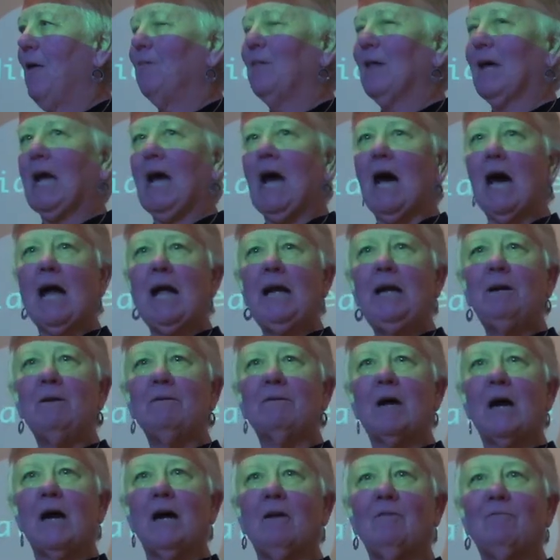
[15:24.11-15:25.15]
The kind
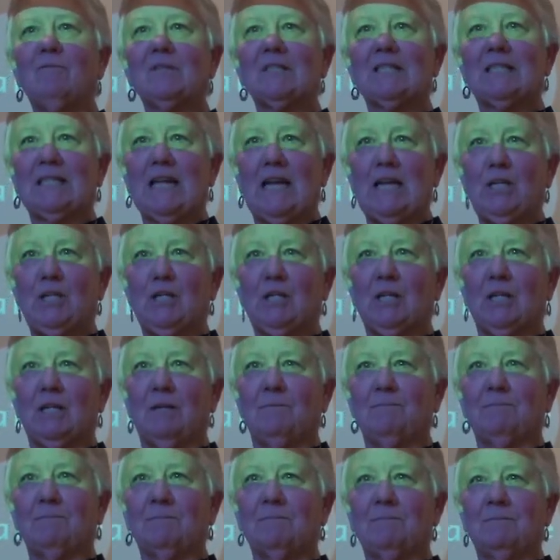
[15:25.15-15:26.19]
of
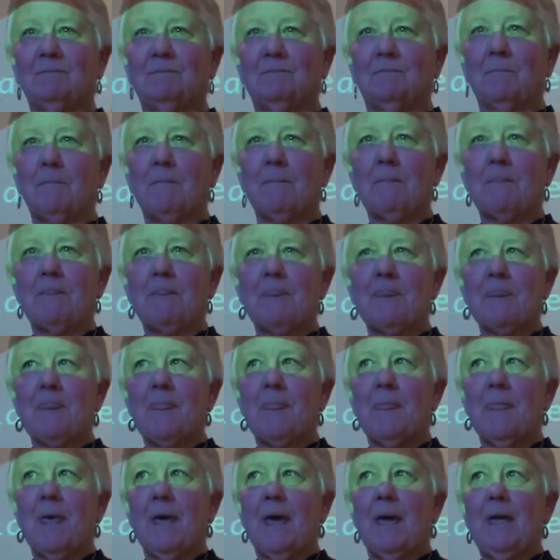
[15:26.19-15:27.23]
conversation
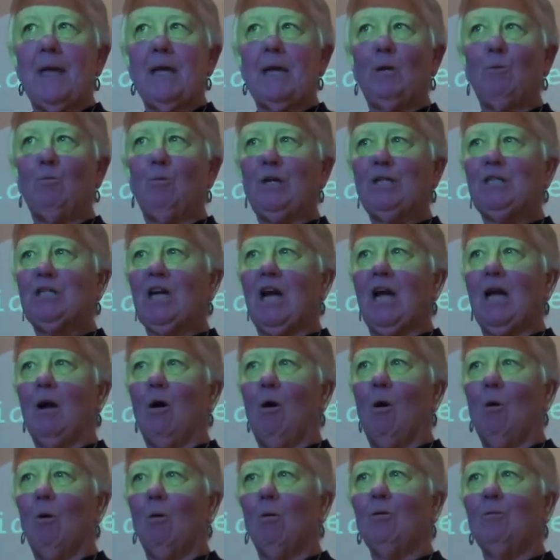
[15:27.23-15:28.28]
in which I
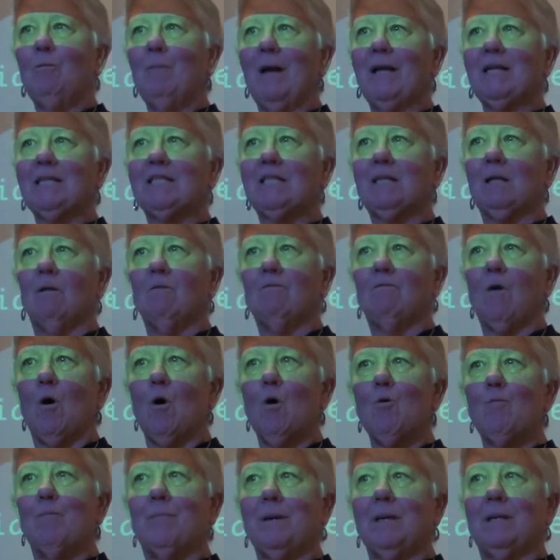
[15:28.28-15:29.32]
hold myself
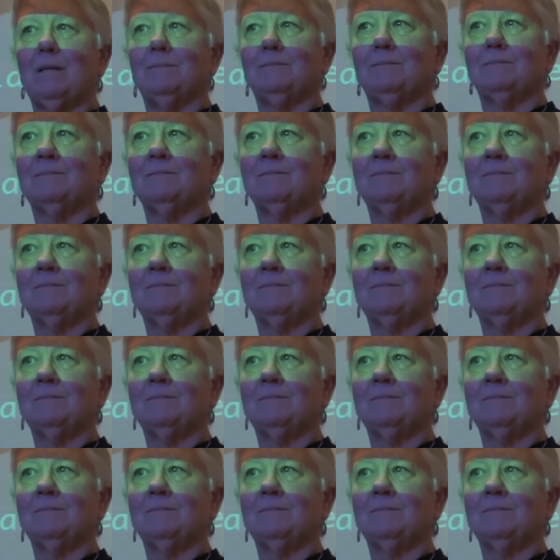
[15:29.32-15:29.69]
open